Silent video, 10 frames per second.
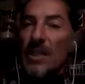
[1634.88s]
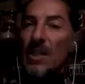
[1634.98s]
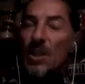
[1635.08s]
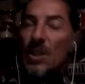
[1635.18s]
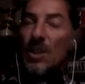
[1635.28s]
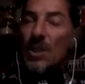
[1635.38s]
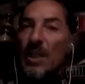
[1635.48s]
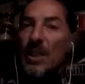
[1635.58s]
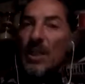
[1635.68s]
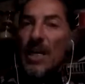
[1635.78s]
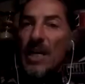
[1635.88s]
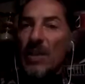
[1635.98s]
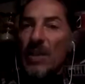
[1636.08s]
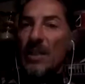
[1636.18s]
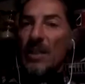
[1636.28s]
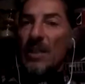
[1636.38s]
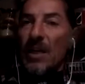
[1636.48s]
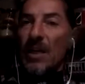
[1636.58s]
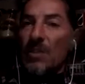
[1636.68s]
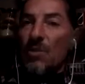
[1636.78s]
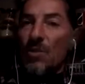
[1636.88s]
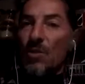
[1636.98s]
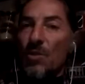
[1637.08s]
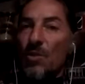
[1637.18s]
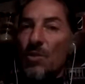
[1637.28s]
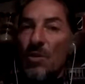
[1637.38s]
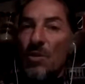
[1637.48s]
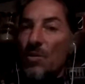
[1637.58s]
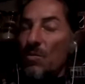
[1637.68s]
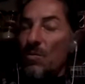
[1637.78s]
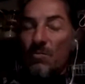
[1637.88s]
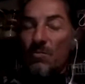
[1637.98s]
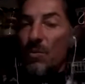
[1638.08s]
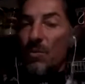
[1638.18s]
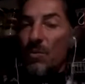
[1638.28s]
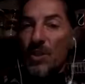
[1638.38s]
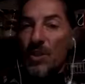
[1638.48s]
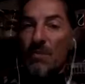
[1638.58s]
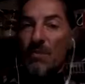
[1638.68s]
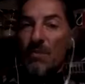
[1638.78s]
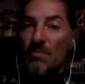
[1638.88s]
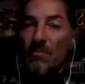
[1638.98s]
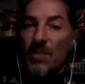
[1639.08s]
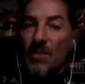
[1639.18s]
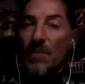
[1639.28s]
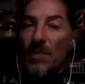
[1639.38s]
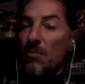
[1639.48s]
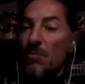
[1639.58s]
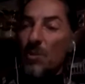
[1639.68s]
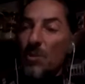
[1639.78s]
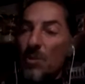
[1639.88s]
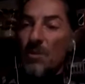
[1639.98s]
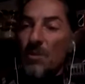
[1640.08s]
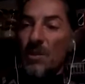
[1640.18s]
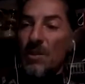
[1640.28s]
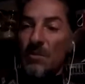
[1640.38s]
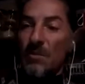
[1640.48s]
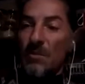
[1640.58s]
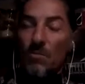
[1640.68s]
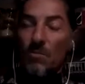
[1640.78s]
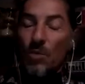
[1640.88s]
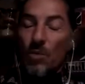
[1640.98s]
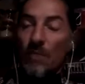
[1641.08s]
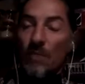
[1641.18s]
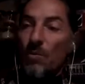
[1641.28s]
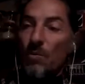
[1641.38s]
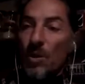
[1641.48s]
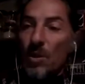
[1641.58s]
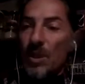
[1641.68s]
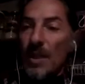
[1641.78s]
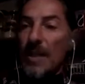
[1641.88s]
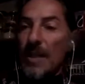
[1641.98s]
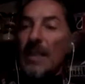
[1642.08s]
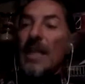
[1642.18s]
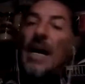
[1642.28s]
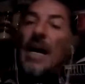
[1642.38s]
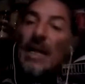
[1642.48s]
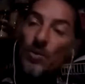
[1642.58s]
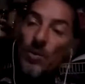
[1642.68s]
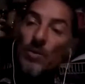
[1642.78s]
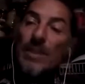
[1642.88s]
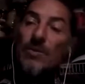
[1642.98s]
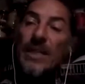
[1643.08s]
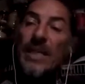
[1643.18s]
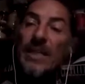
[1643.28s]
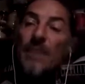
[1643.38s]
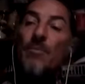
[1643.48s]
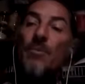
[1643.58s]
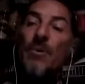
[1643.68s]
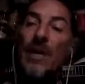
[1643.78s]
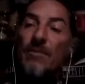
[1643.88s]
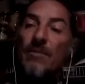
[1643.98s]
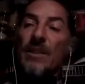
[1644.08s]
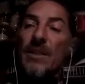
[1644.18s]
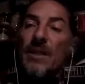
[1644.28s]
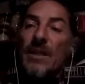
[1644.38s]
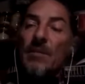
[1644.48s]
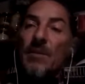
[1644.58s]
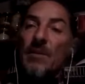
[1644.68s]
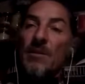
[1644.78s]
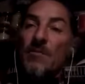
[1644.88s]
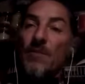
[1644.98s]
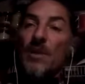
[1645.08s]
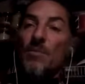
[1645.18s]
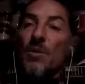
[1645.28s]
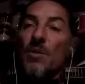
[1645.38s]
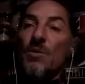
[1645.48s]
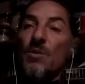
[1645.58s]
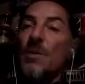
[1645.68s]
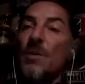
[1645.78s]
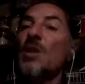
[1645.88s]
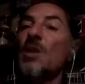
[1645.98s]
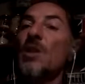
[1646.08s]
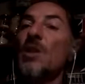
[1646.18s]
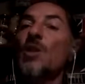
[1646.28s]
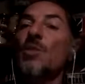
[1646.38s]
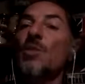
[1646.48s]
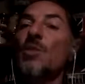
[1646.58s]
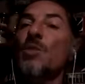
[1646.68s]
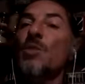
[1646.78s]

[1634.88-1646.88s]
So you can ask there and also put some input or whatever you want. And we will create a private Facebook group especially